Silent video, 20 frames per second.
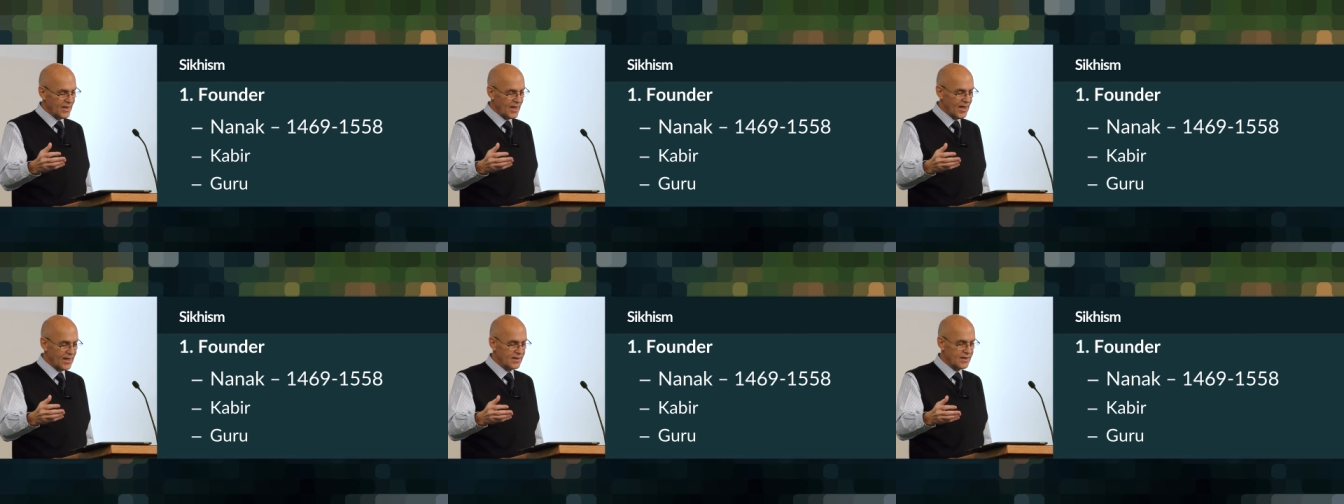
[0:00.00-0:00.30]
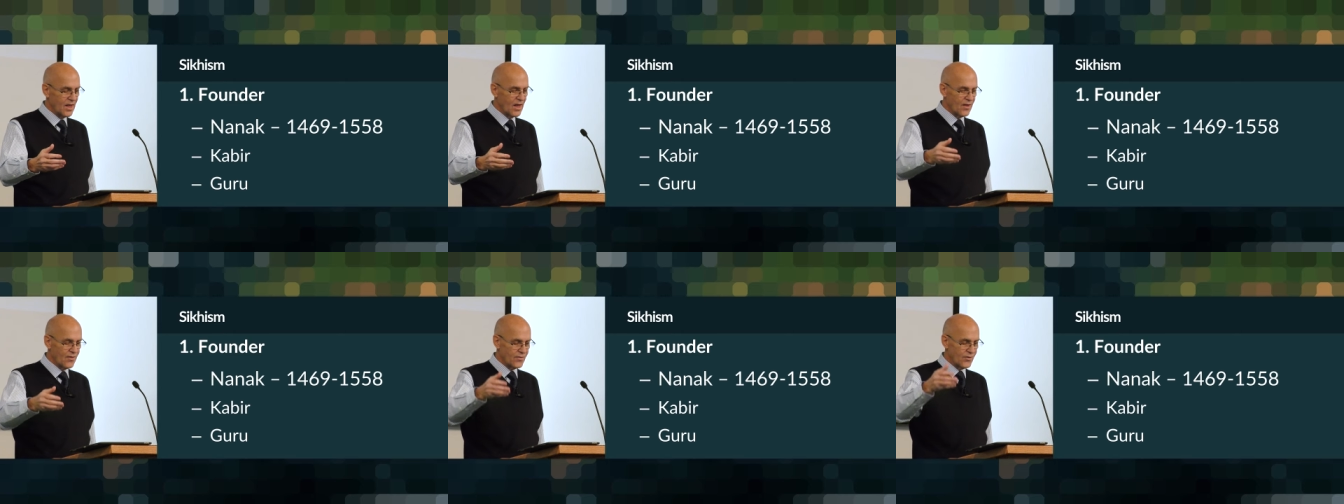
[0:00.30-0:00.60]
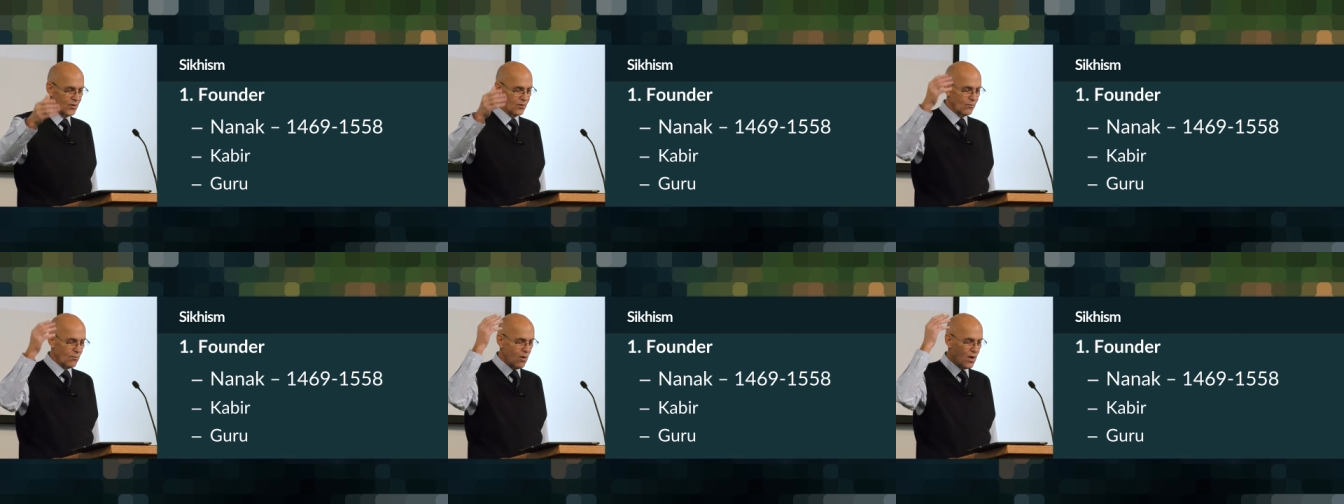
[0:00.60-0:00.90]
that
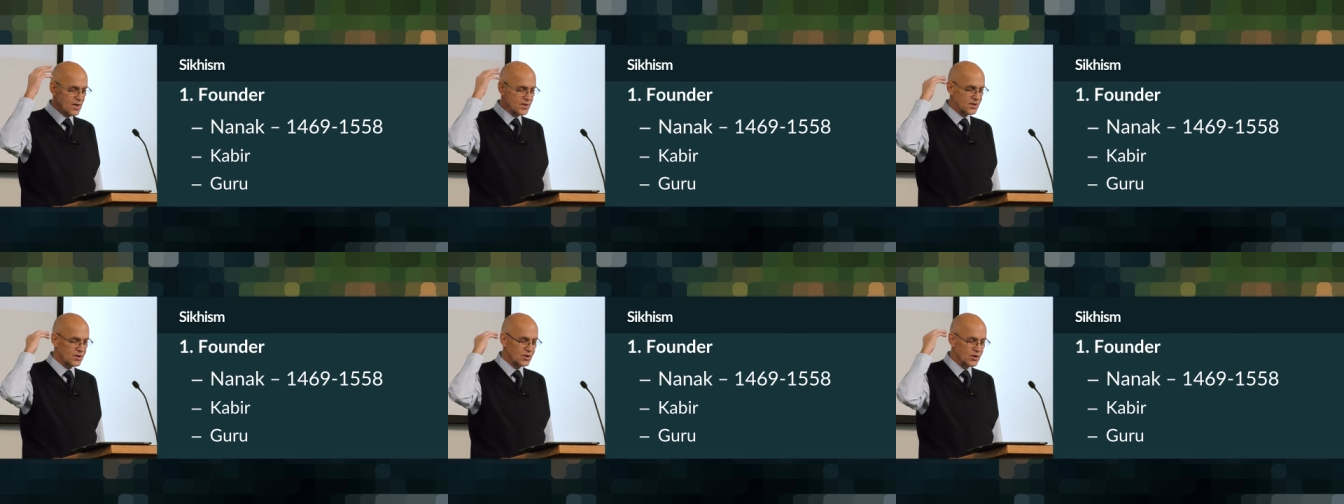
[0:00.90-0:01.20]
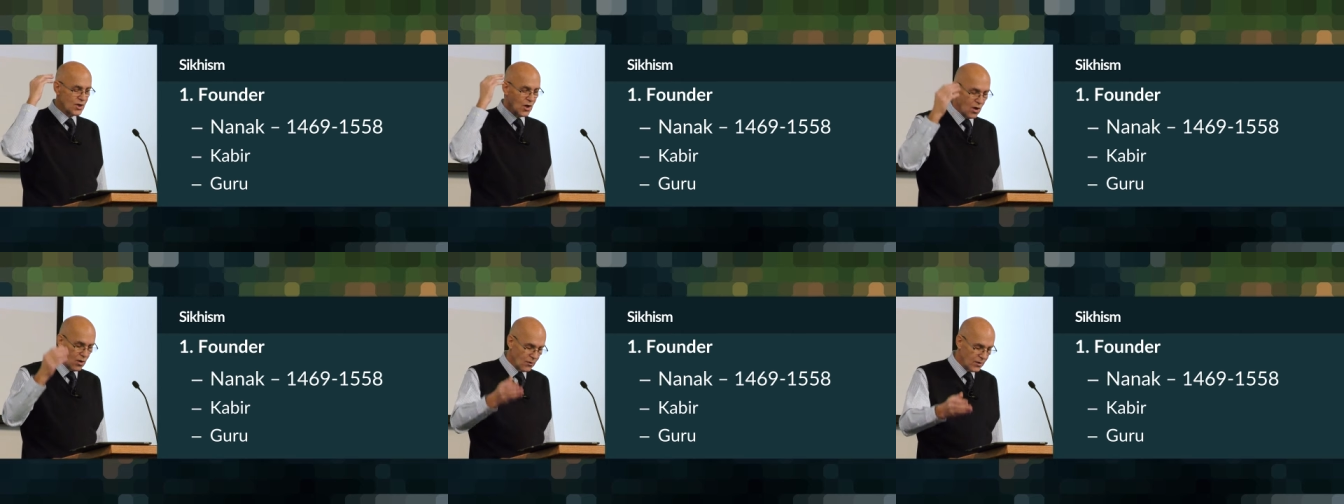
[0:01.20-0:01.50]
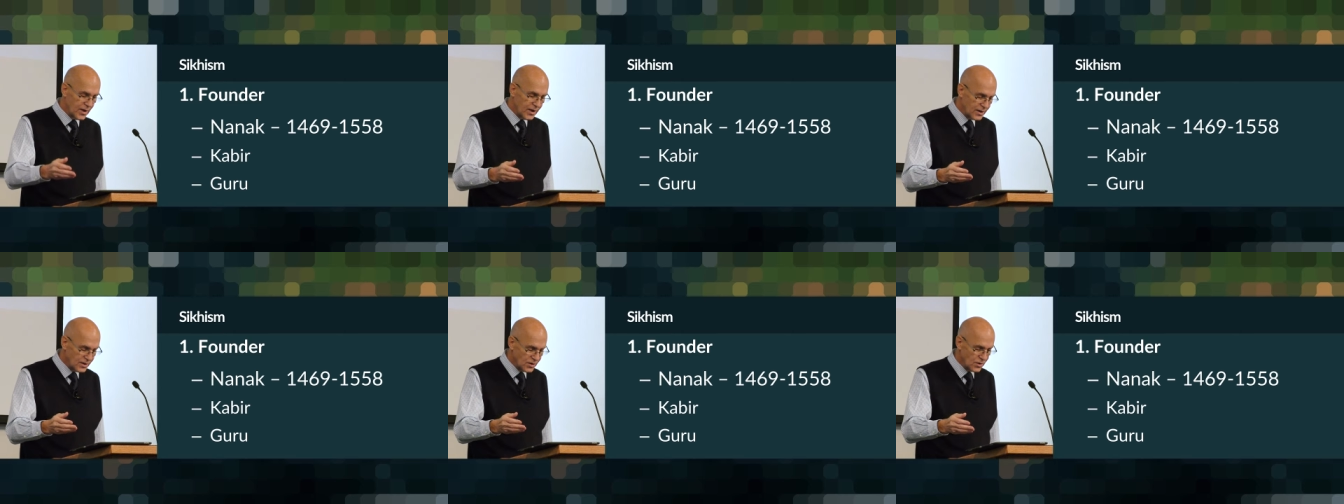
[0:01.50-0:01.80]
there was no
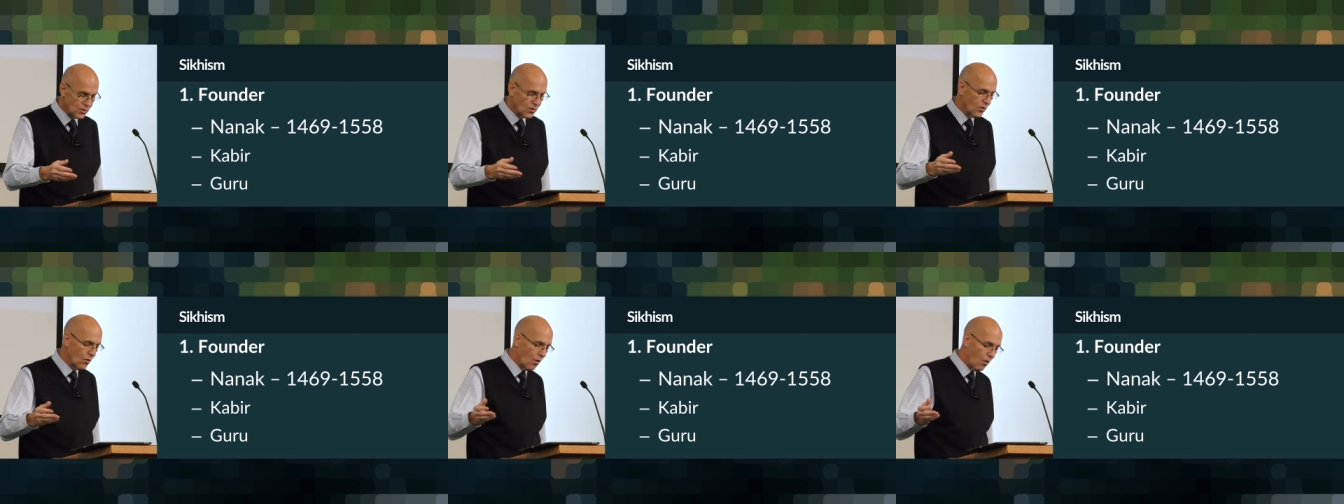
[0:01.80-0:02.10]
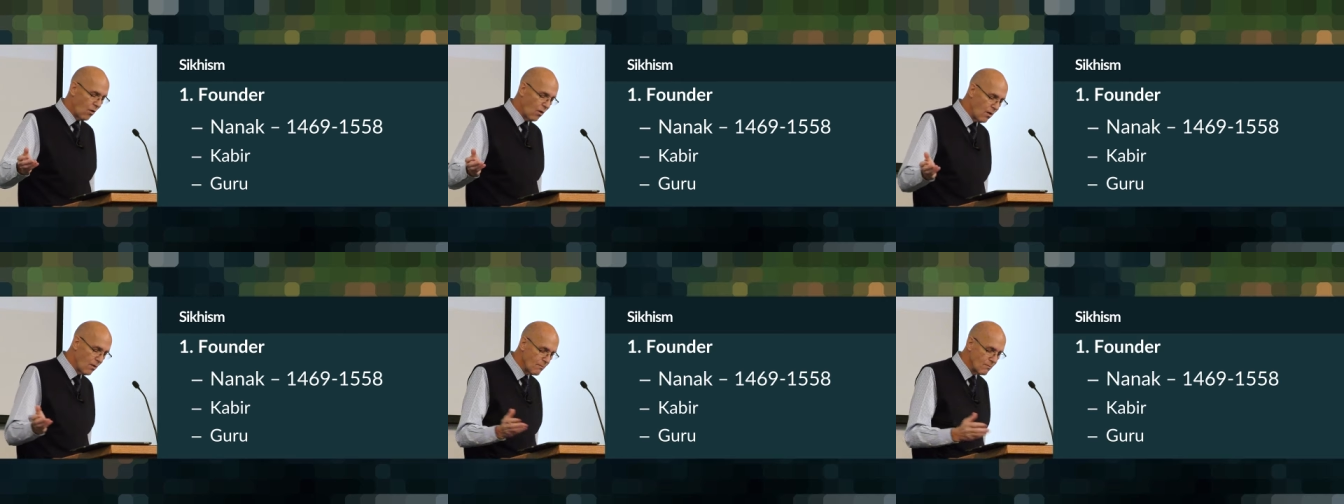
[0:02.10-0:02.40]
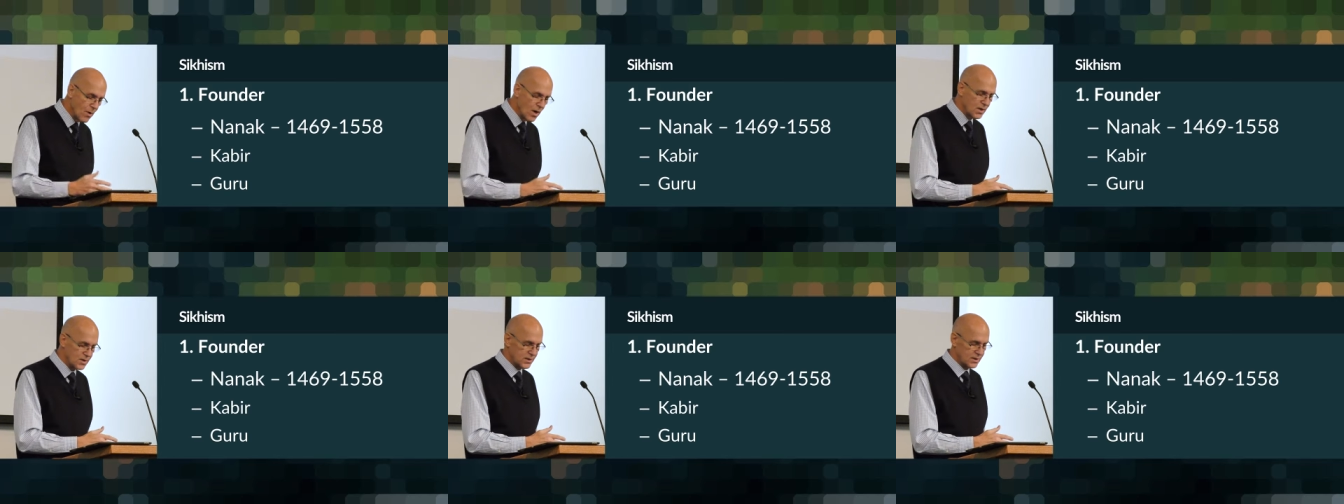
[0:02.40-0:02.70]
Hindu or
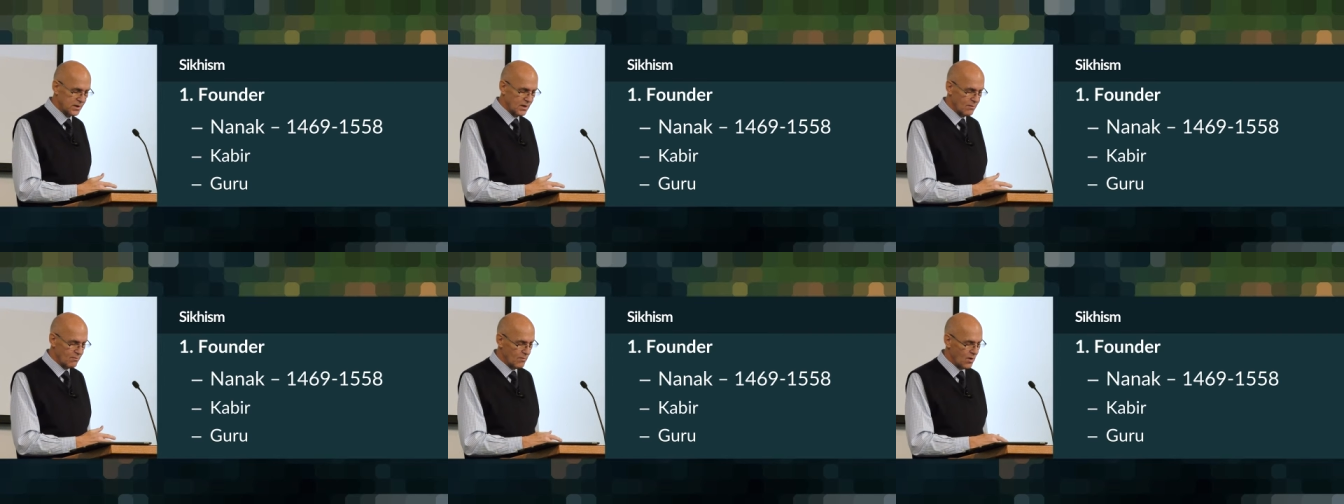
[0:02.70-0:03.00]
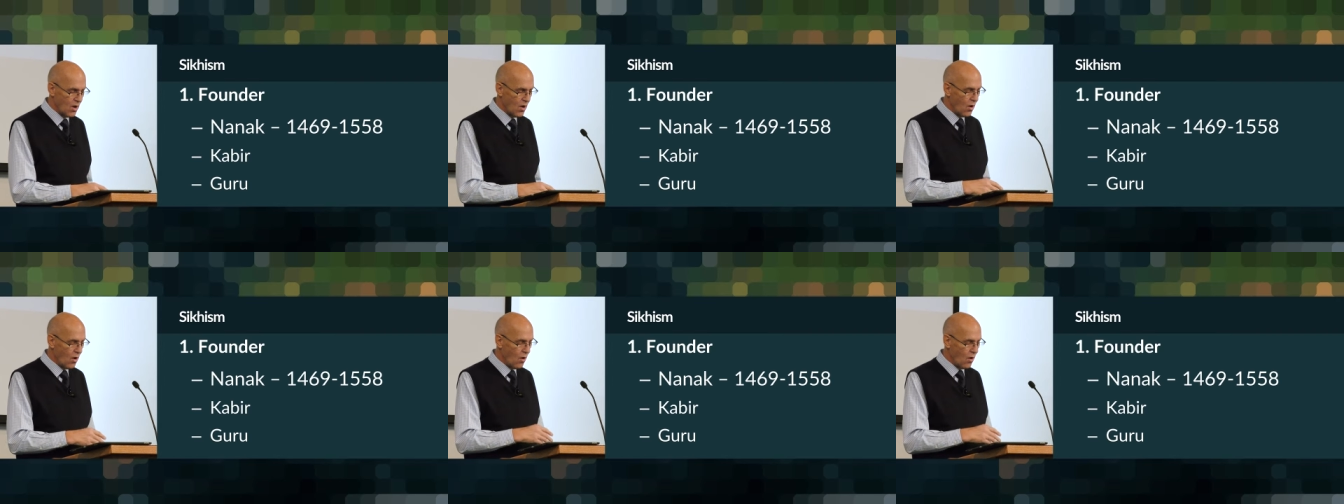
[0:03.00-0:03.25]
Muslim